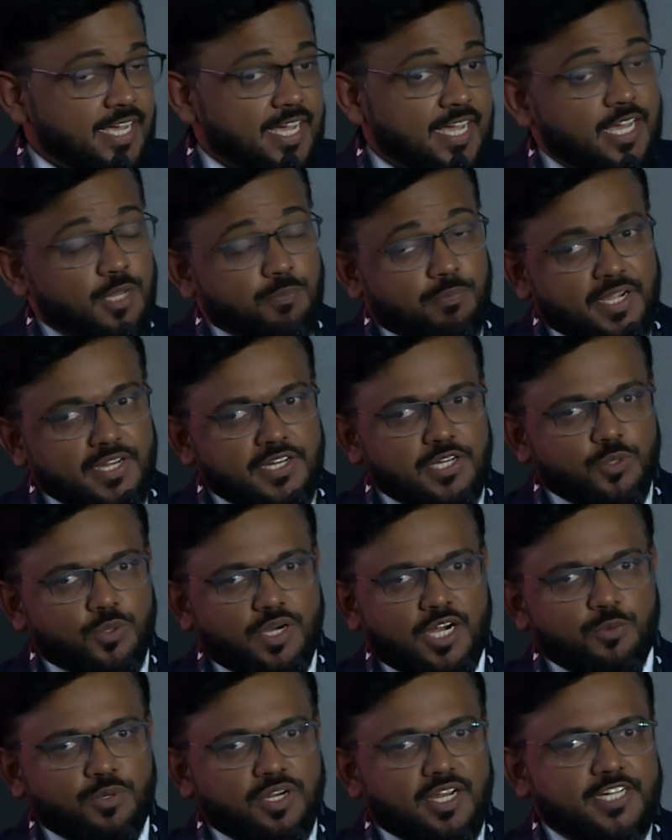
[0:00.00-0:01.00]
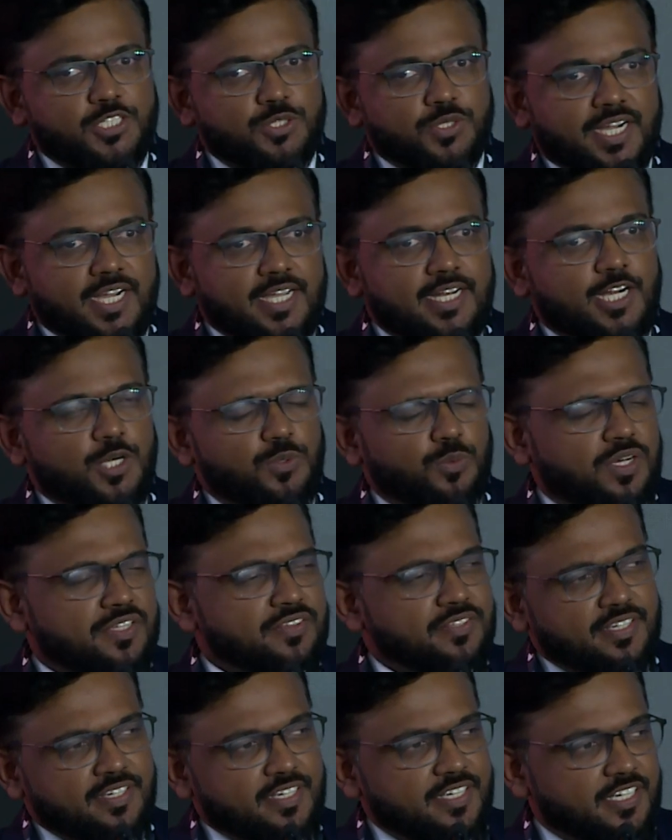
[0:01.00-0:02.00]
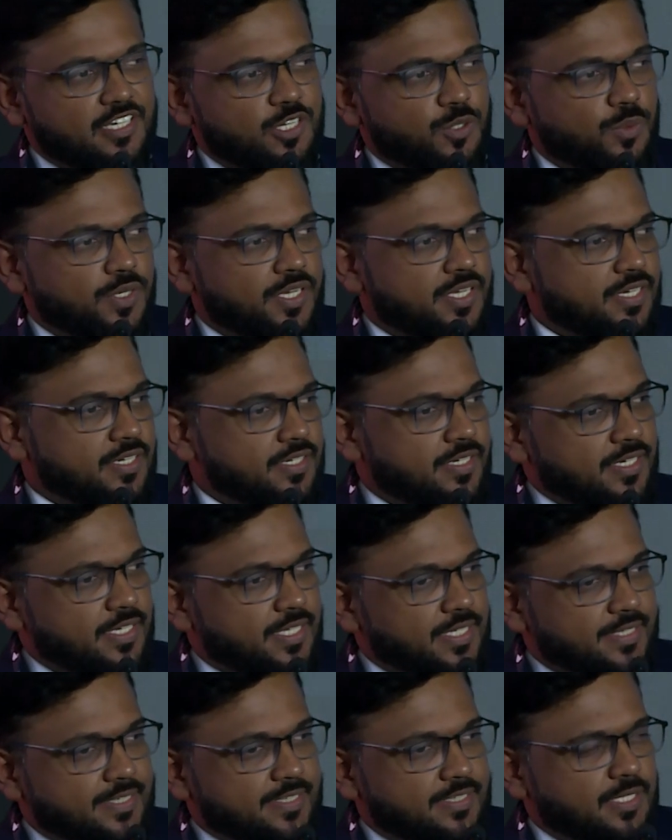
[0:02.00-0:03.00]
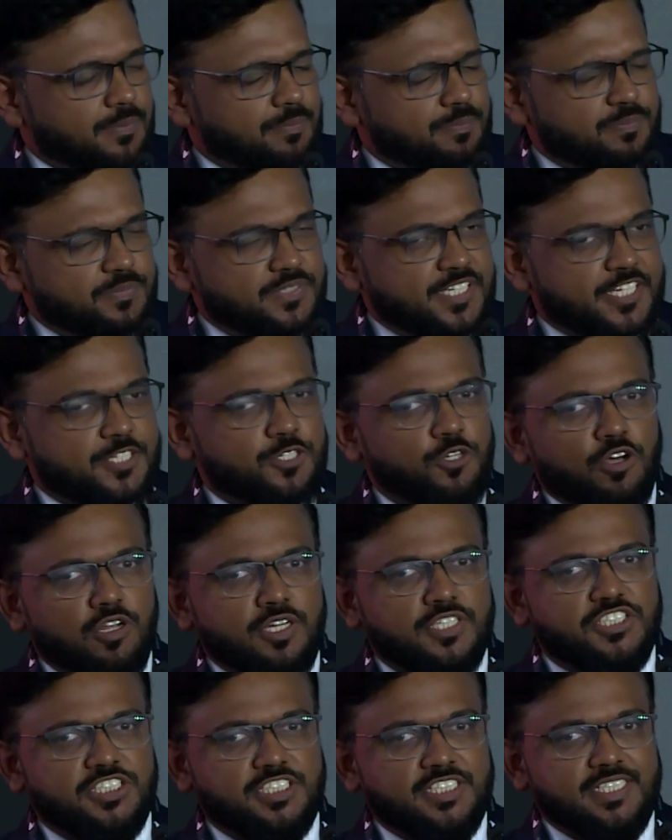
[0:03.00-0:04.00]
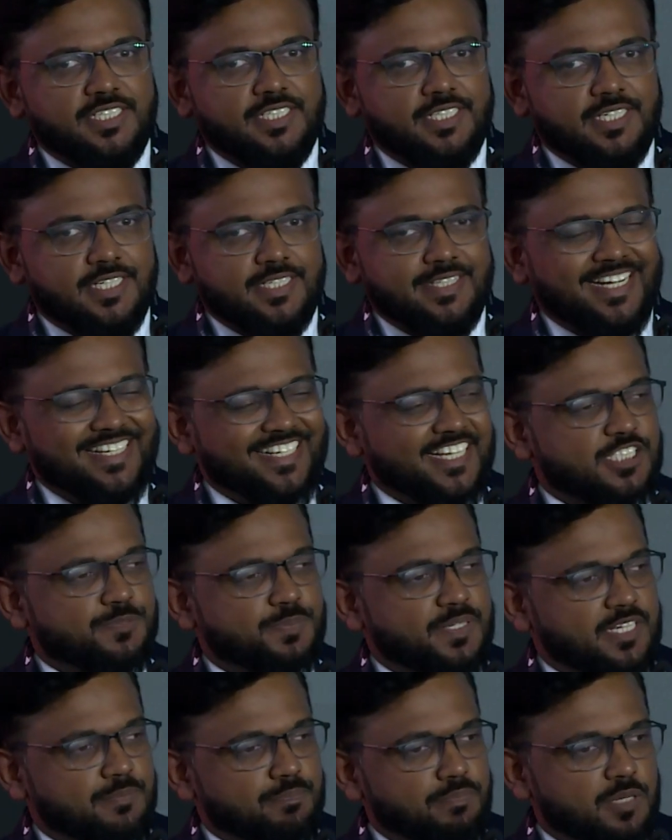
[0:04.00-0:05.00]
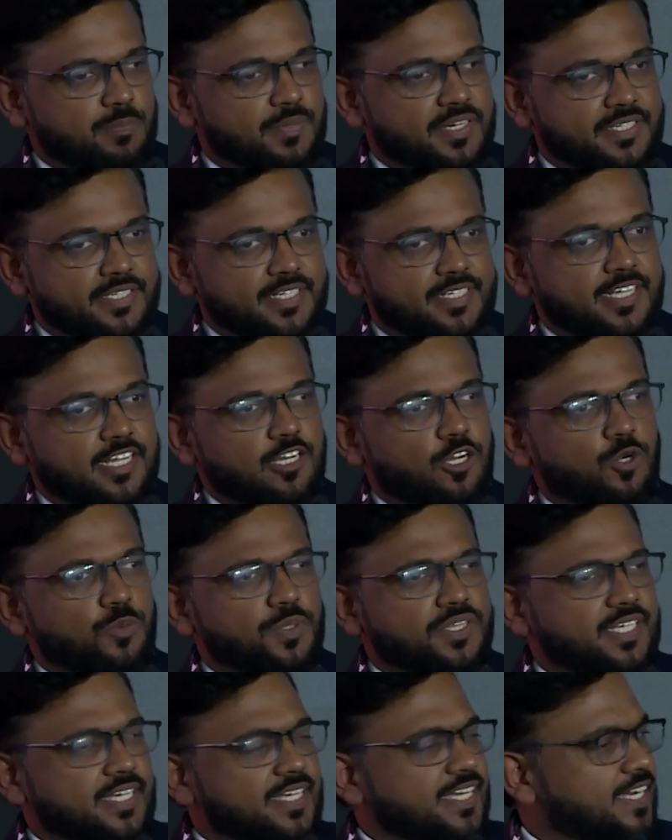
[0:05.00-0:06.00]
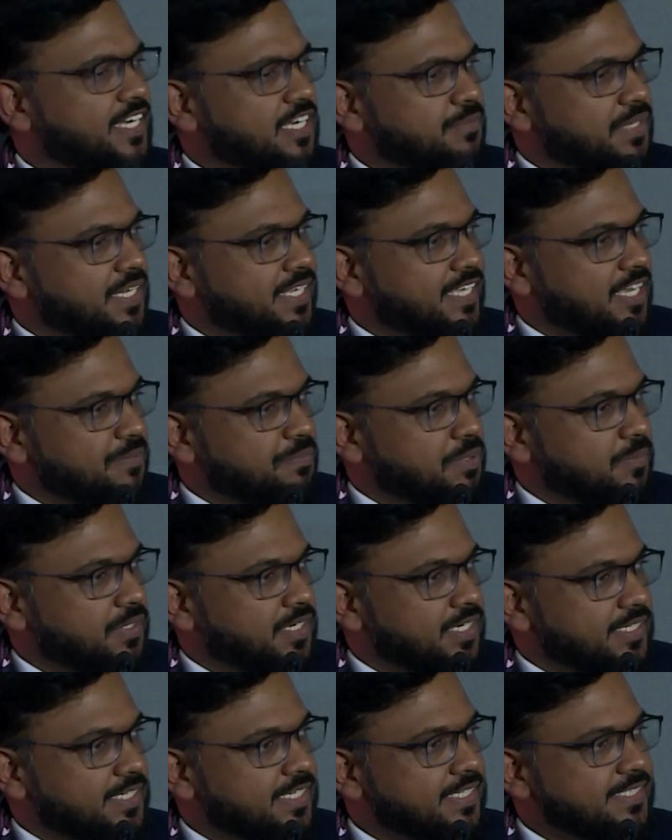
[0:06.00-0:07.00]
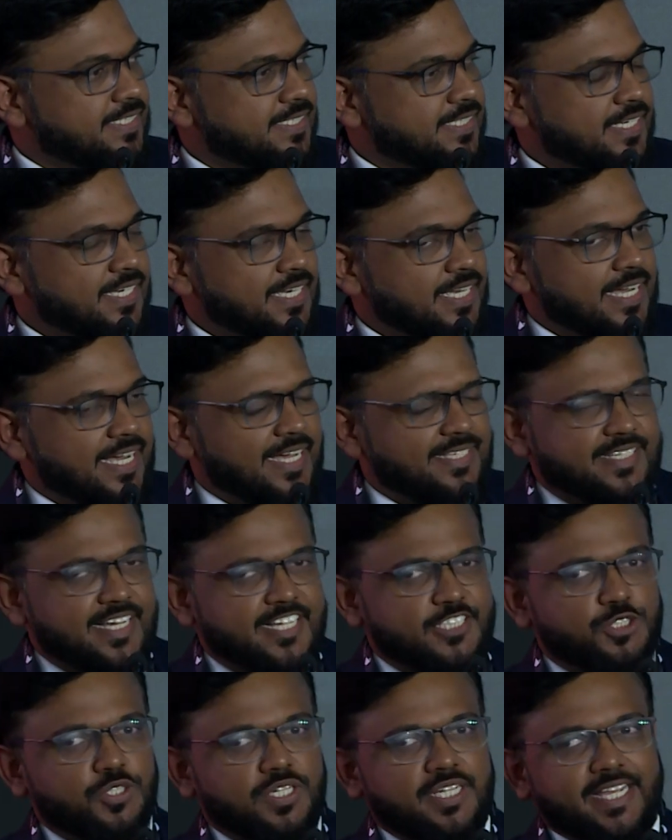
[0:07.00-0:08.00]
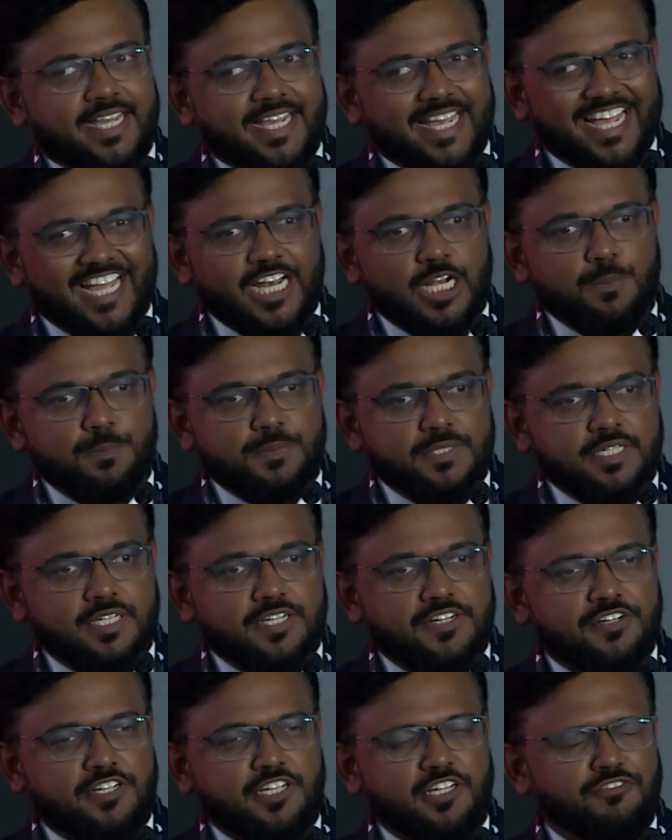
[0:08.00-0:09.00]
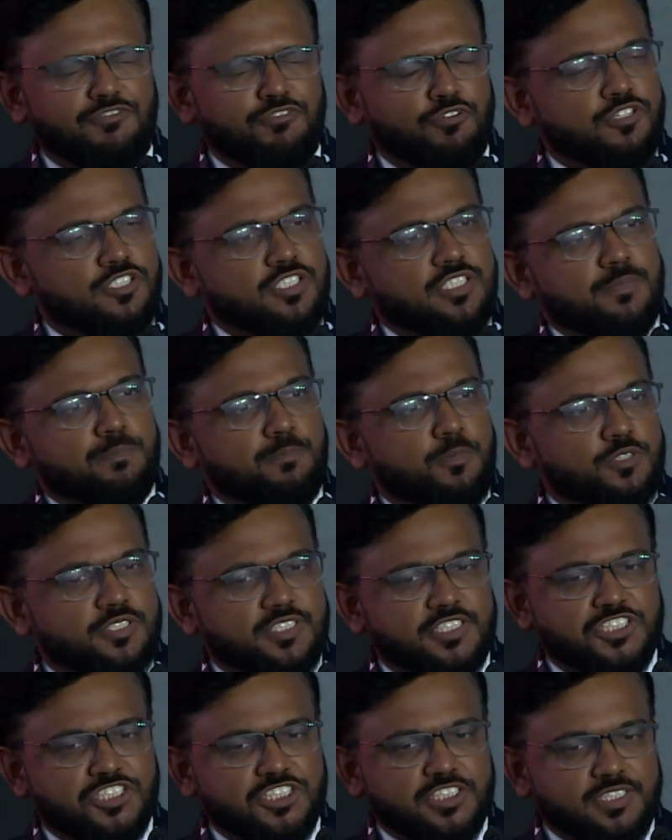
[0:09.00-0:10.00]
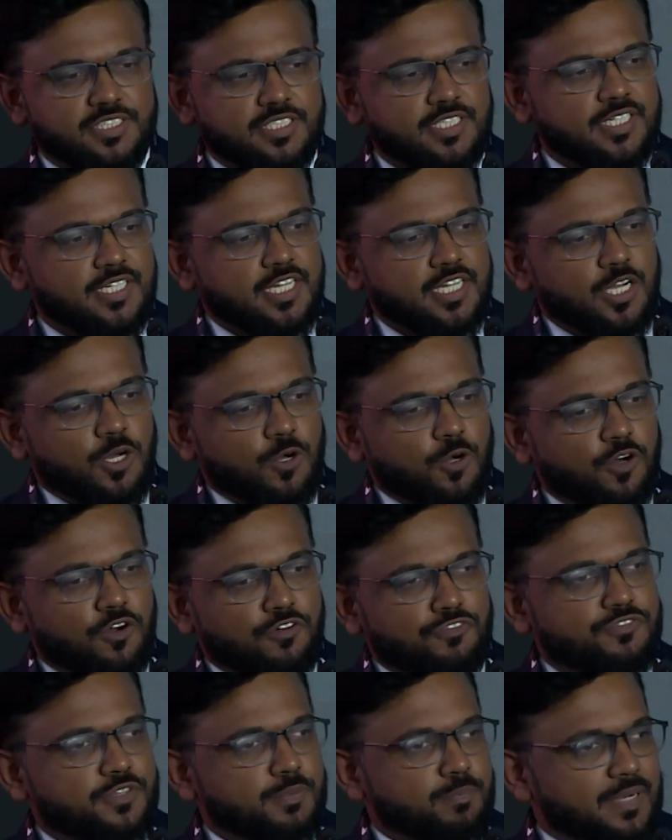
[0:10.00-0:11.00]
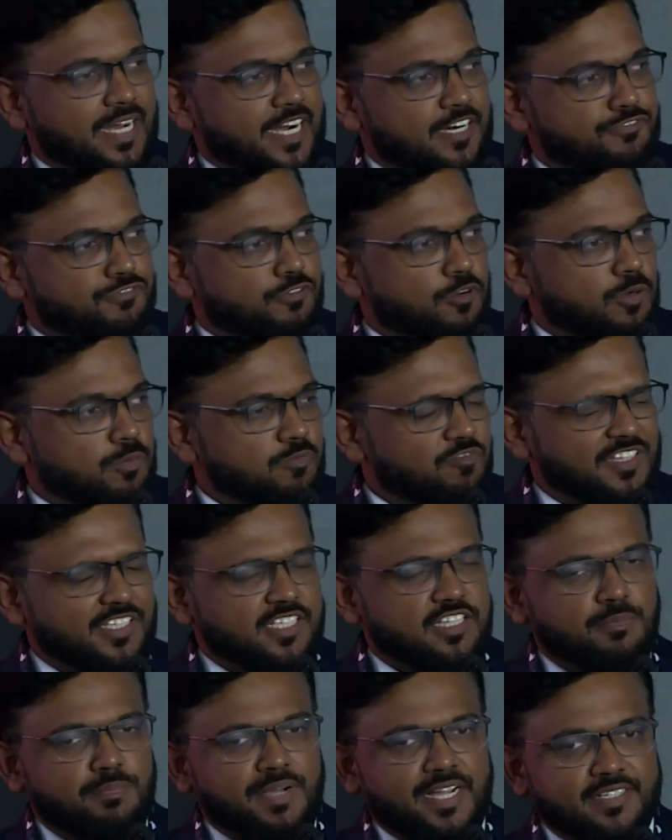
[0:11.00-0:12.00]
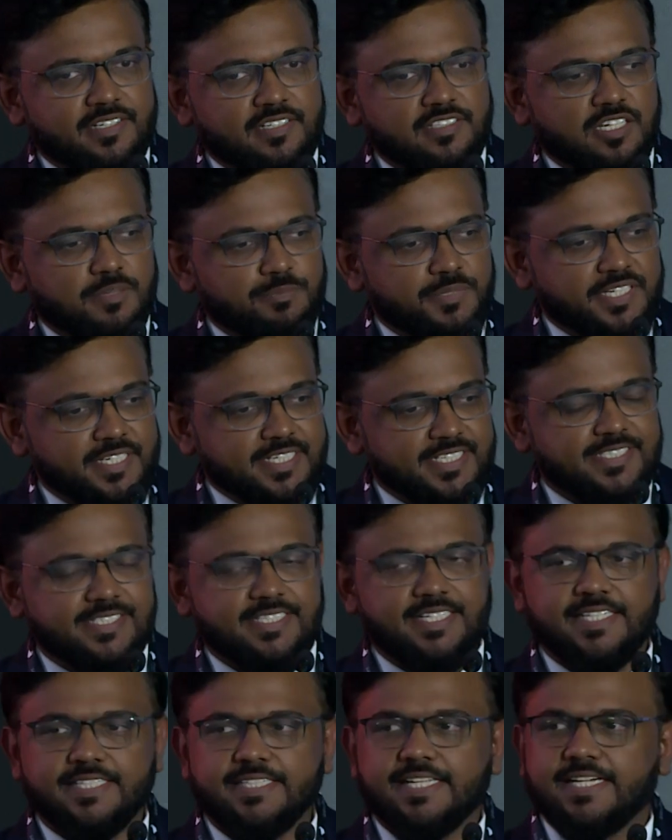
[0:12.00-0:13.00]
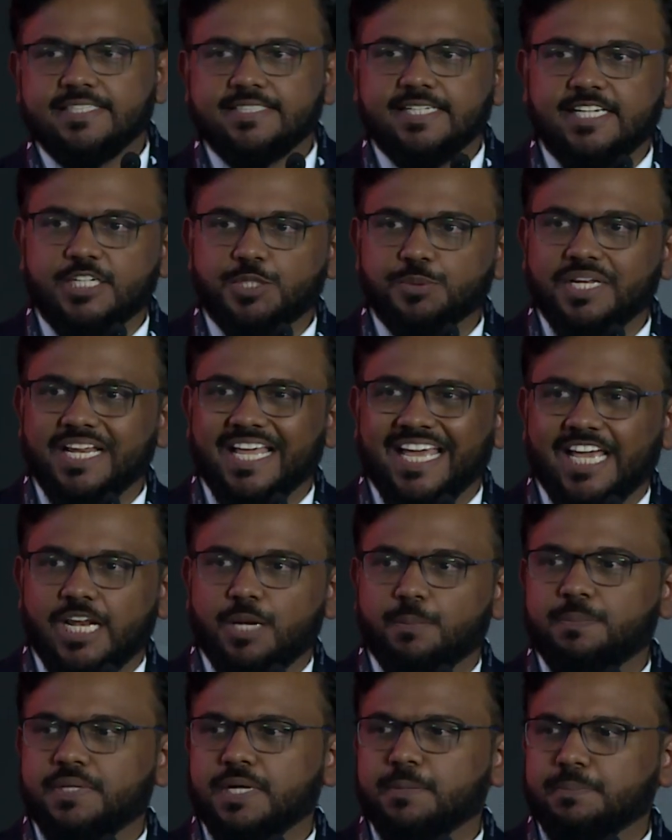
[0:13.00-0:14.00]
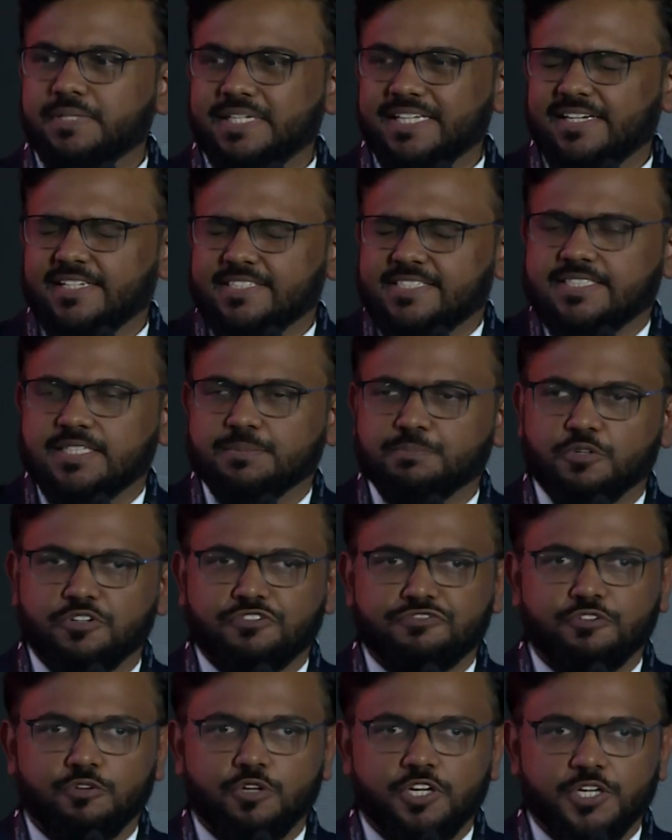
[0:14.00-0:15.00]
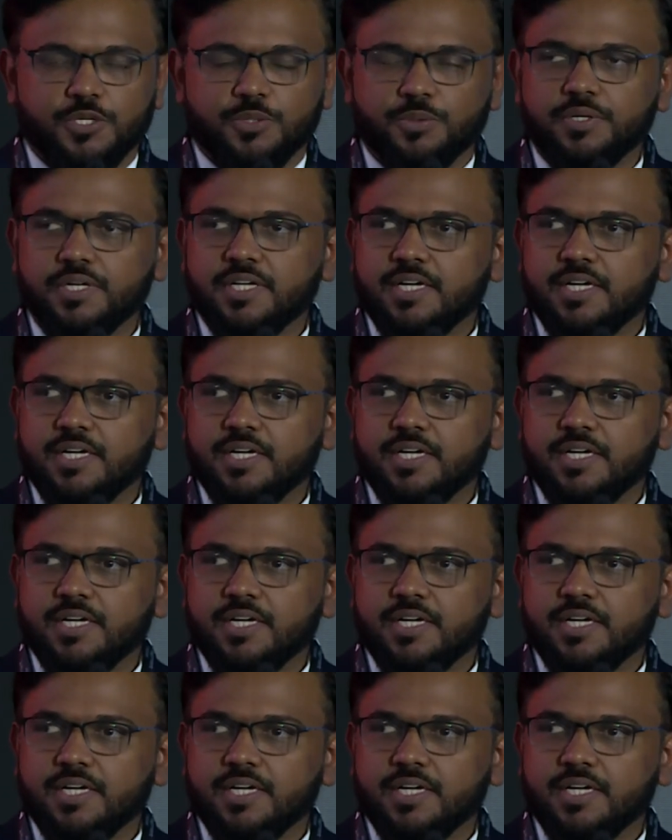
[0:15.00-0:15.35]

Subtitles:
And mind you, I would like to highlight one thing here where the technology that has been implemented along with the AI/ML capabilities has actually helped reinforce the position of the platform within the banking community, saying that it will help them de-risk the portfolio.